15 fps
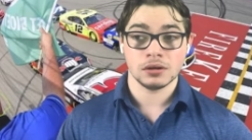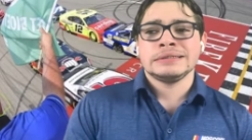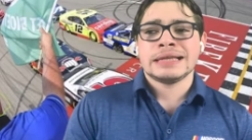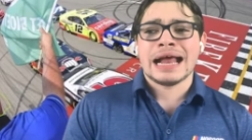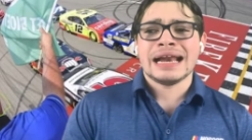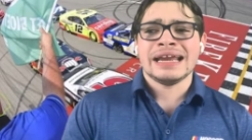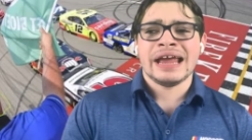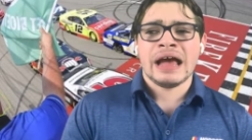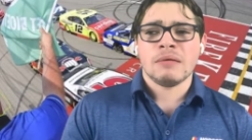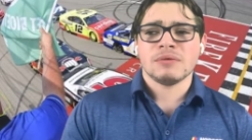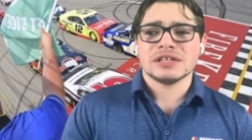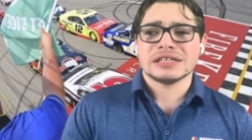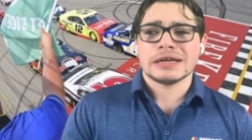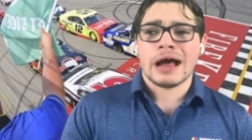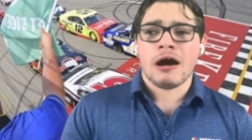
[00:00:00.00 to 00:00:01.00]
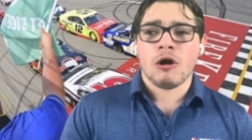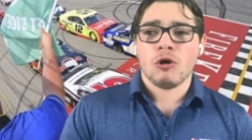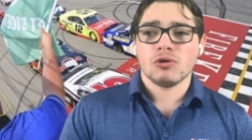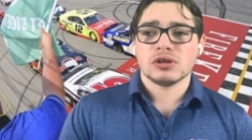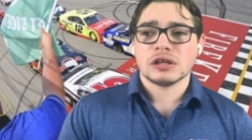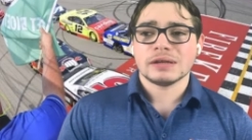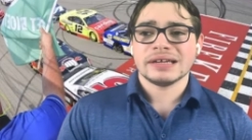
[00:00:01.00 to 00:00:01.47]
Danny Hamlin did not
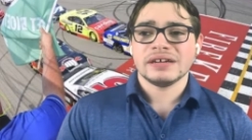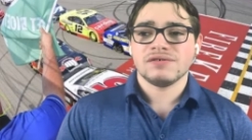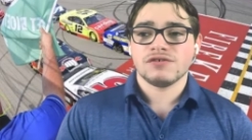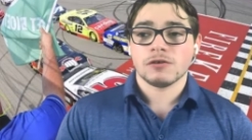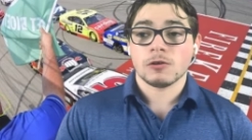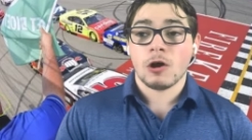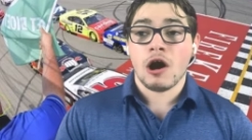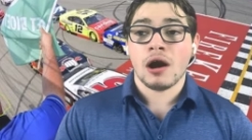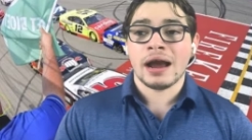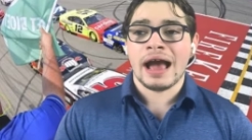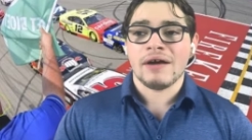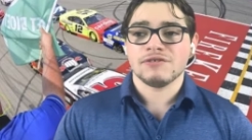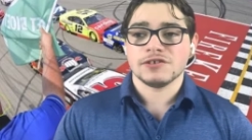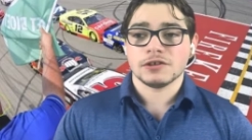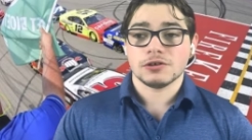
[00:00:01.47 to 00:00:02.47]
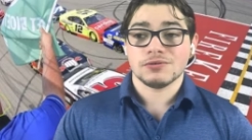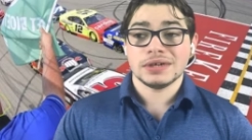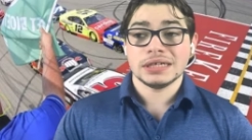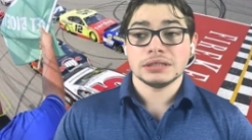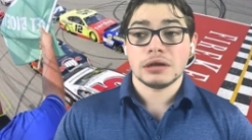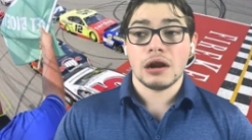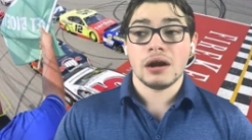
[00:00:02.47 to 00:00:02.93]
hold the lead for long after the
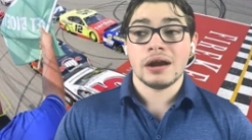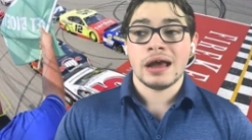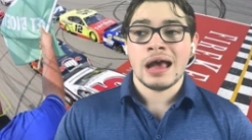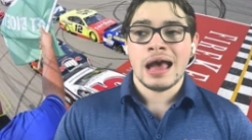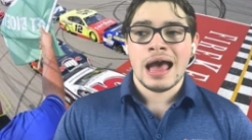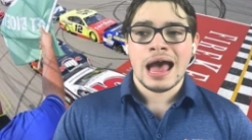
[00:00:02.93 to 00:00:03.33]
restart,